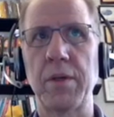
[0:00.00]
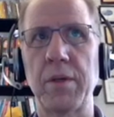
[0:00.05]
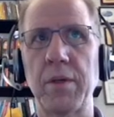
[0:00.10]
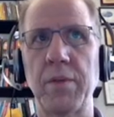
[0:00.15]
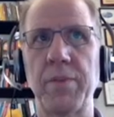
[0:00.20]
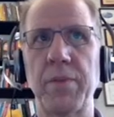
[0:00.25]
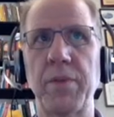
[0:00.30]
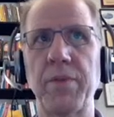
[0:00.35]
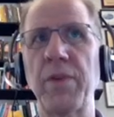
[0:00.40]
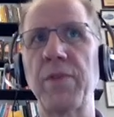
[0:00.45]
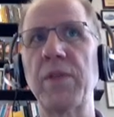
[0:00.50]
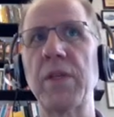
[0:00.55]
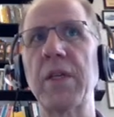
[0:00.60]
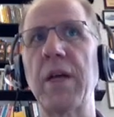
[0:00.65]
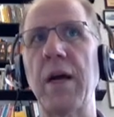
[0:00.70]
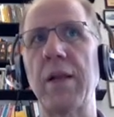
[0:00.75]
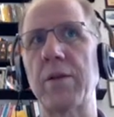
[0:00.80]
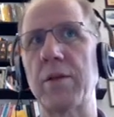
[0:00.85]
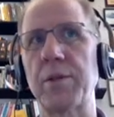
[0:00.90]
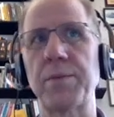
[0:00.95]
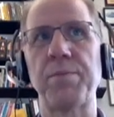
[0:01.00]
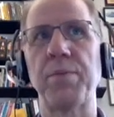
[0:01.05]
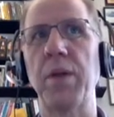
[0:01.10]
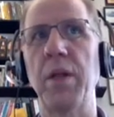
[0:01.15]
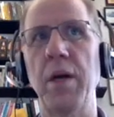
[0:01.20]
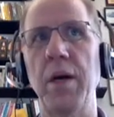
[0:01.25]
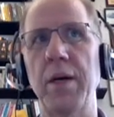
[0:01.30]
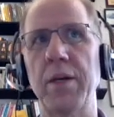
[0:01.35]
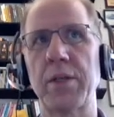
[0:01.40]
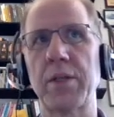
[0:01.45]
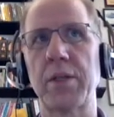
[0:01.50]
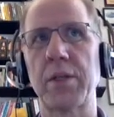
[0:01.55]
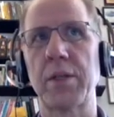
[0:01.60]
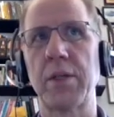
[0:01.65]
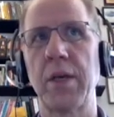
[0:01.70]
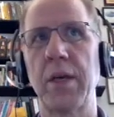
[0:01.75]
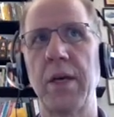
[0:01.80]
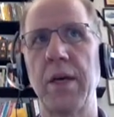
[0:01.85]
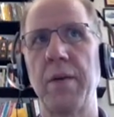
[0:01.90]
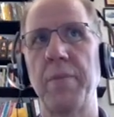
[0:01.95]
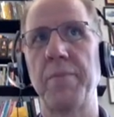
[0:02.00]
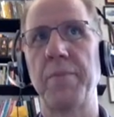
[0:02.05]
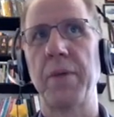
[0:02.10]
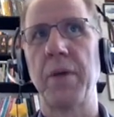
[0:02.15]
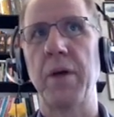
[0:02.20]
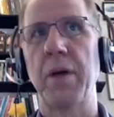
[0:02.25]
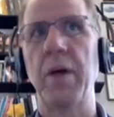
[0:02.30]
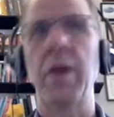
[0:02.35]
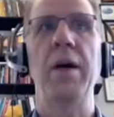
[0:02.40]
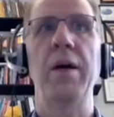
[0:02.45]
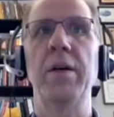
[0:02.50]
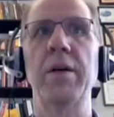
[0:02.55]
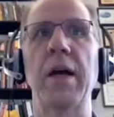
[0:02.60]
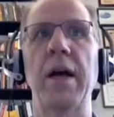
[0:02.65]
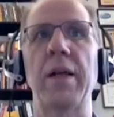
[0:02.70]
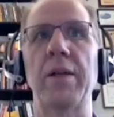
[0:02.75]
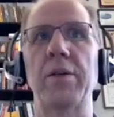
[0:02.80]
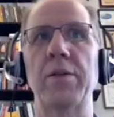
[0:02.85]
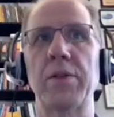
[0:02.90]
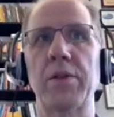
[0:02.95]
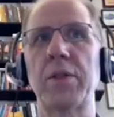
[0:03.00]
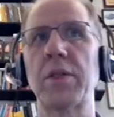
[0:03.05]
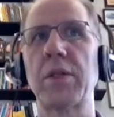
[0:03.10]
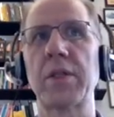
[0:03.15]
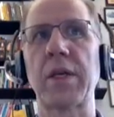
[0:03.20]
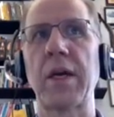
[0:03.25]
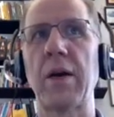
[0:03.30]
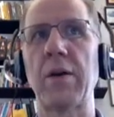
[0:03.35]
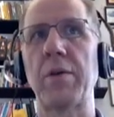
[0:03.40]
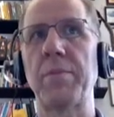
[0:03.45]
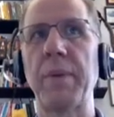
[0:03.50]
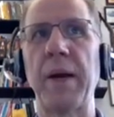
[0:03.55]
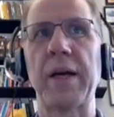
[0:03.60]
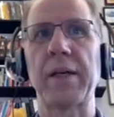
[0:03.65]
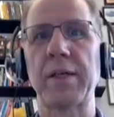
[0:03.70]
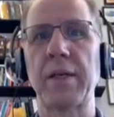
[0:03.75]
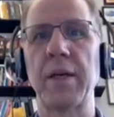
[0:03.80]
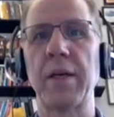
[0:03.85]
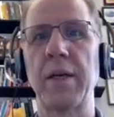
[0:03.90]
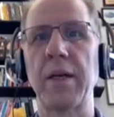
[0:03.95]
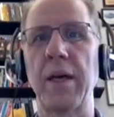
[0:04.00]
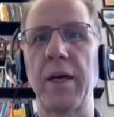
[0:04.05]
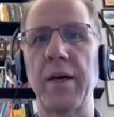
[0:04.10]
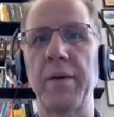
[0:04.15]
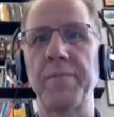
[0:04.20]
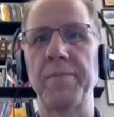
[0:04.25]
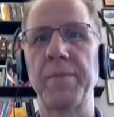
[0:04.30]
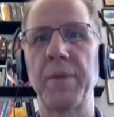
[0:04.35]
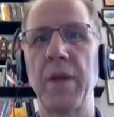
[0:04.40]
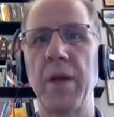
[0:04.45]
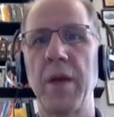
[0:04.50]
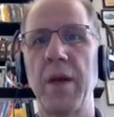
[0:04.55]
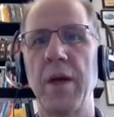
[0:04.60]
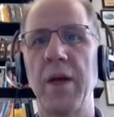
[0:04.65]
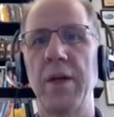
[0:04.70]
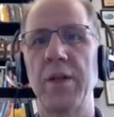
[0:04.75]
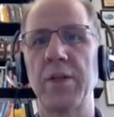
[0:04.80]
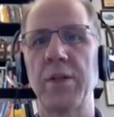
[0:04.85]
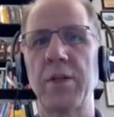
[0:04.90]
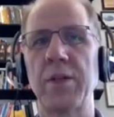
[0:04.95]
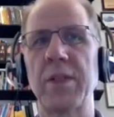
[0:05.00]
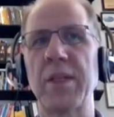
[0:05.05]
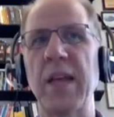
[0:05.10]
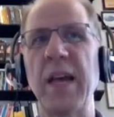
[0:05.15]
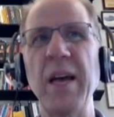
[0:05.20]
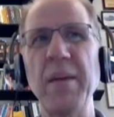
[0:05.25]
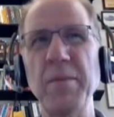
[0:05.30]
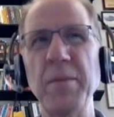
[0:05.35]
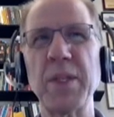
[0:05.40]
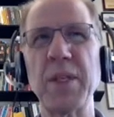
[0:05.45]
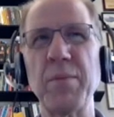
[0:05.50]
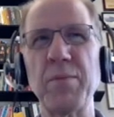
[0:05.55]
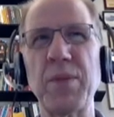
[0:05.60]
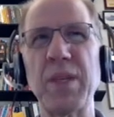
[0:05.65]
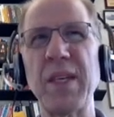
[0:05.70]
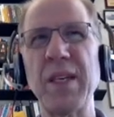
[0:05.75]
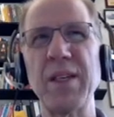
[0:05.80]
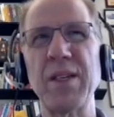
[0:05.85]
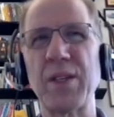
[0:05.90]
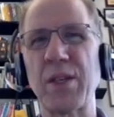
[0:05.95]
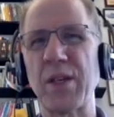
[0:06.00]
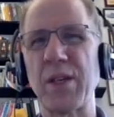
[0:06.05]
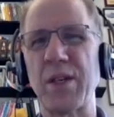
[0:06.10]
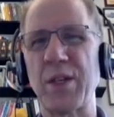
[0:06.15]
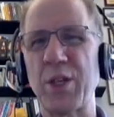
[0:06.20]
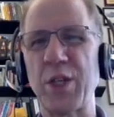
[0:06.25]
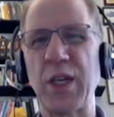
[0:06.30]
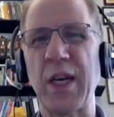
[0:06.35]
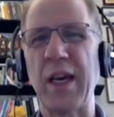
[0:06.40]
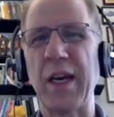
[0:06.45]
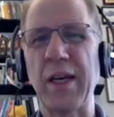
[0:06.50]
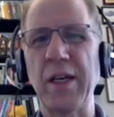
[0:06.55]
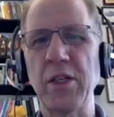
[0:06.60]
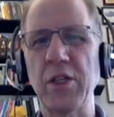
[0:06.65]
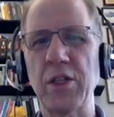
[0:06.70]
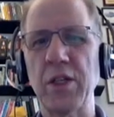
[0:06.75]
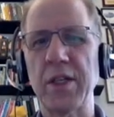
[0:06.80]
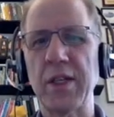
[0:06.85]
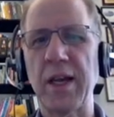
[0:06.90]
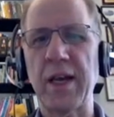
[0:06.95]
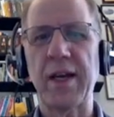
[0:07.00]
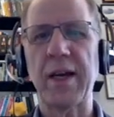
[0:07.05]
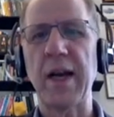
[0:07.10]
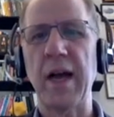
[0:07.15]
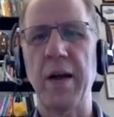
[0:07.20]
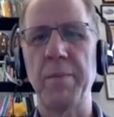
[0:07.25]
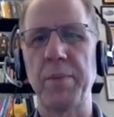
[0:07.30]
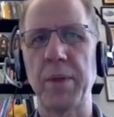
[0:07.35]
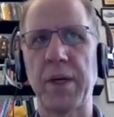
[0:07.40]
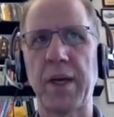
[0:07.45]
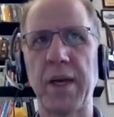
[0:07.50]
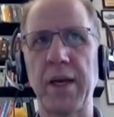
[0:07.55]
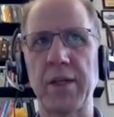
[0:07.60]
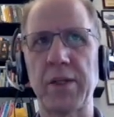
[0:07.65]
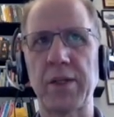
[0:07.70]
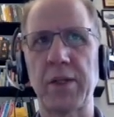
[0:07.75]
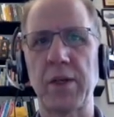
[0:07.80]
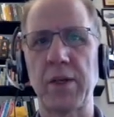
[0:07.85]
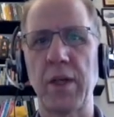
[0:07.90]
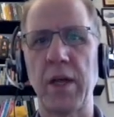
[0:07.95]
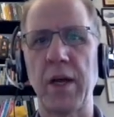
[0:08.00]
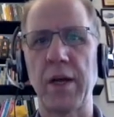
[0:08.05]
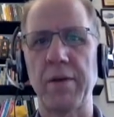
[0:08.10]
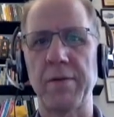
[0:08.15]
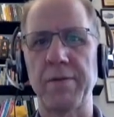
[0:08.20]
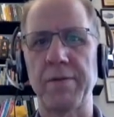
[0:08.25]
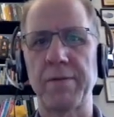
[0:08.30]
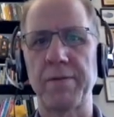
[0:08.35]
$50 plus $100 discounted back to the day. So this m sub t is going to change, and that complicates our life.